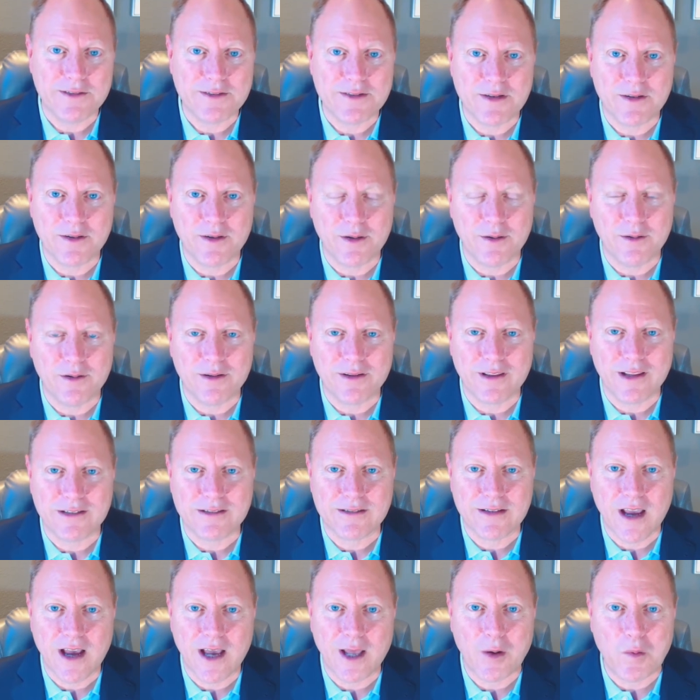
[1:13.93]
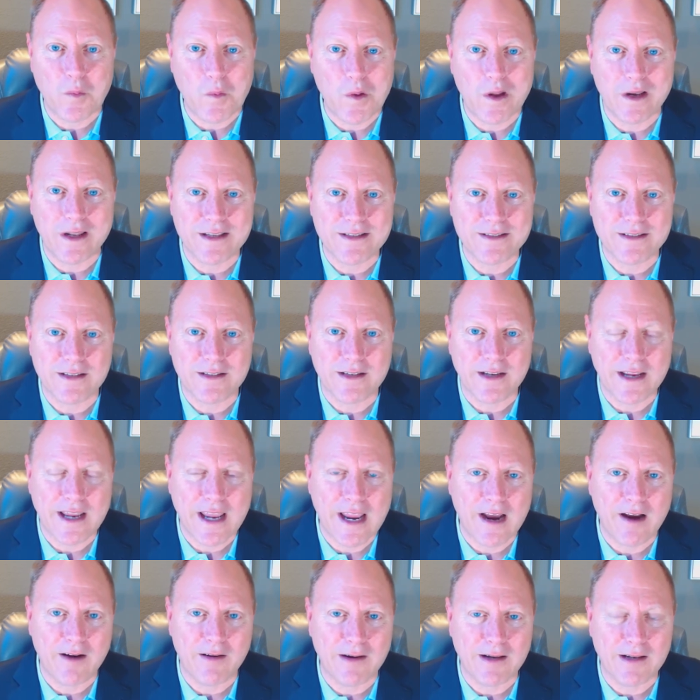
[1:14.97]
So that's kind of what I said to
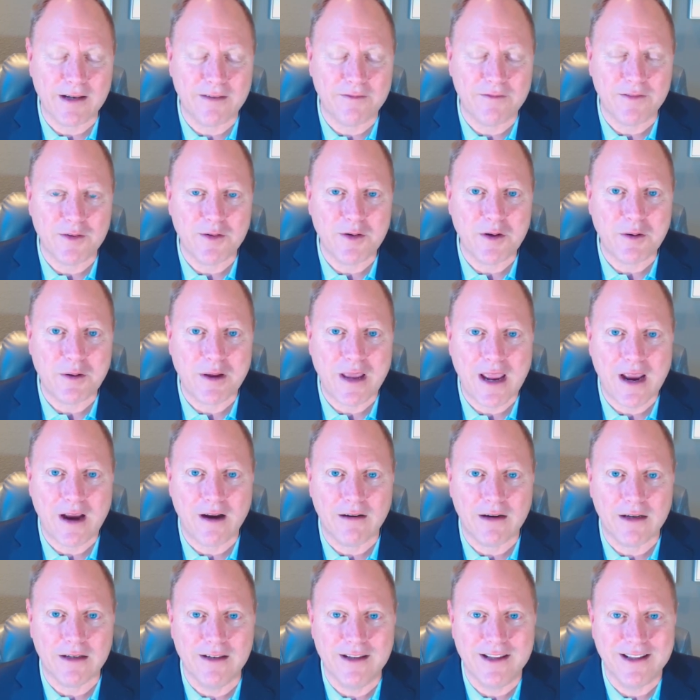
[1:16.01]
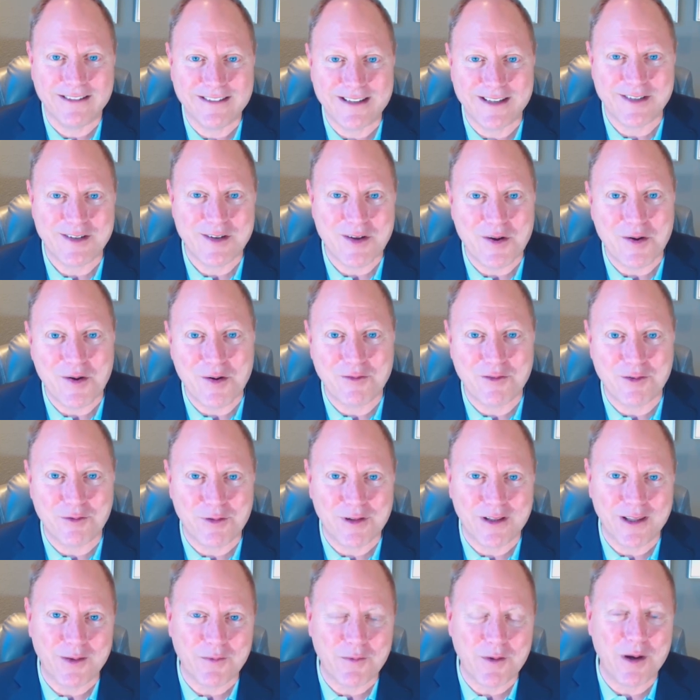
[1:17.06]
Karen. And if you know Karen, it didn't go over
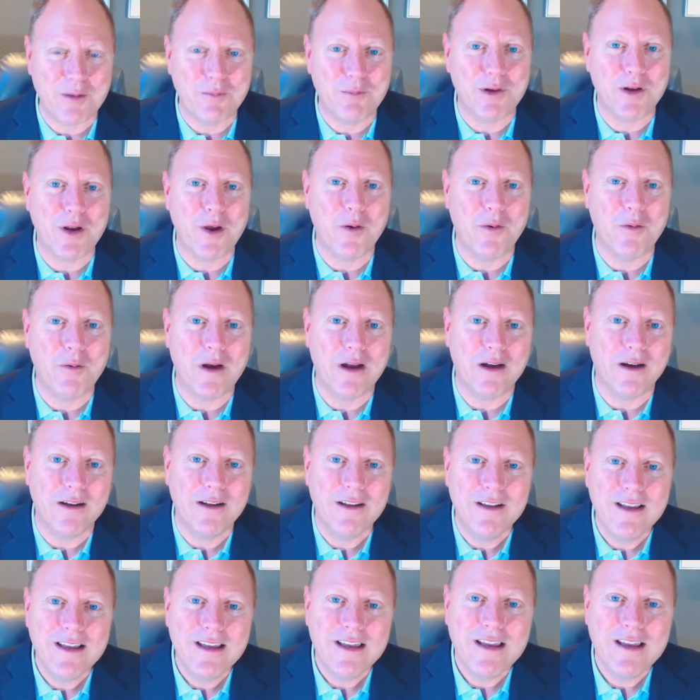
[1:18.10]
really well, but oh well.